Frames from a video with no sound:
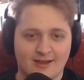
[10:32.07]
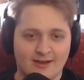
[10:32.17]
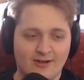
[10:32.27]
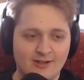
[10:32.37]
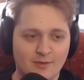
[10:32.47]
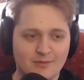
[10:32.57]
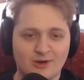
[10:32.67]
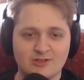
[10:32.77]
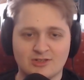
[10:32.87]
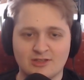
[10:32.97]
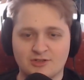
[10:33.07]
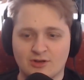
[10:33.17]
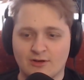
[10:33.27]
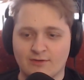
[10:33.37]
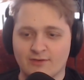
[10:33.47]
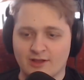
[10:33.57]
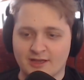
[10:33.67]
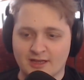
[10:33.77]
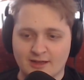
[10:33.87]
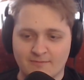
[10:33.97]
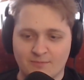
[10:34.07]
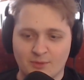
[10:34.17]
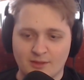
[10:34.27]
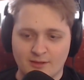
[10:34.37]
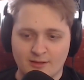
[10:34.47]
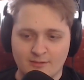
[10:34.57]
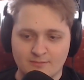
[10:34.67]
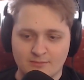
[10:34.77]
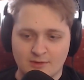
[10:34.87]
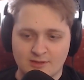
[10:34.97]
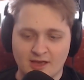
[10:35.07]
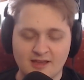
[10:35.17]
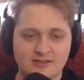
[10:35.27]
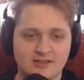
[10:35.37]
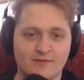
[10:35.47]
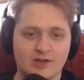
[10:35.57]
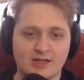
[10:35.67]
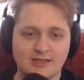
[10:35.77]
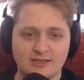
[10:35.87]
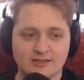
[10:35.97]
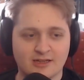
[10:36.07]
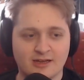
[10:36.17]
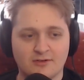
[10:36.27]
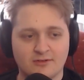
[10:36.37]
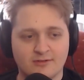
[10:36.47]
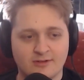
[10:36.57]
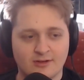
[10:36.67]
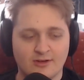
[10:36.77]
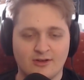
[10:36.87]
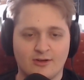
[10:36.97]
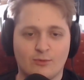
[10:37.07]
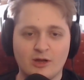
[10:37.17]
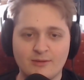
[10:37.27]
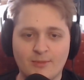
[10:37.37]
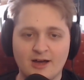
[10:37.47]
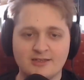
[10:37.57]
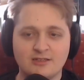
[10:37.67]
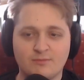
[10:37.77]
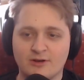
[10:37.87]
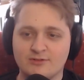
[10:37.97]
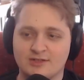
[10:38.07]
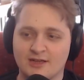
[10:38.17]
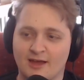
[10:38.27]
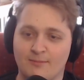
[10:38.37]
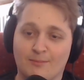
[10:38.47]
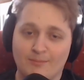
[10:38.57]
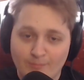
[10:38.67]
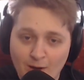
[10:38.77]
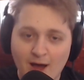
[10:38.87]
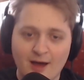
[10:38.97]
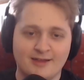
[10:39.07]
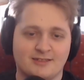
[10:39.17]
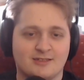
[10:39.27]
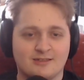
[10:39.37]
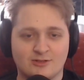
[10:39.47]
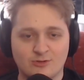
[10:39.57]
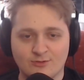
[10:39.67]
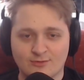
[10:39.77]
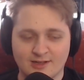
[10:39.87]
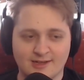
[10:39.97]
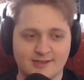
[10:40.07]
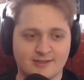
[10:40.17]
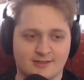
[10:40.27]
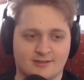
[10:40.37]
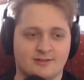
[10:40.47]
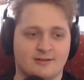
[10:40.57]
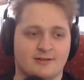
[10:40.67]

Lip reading: I've only been watching the show for like 7, 8 years now. When am I supposed to get my storylines?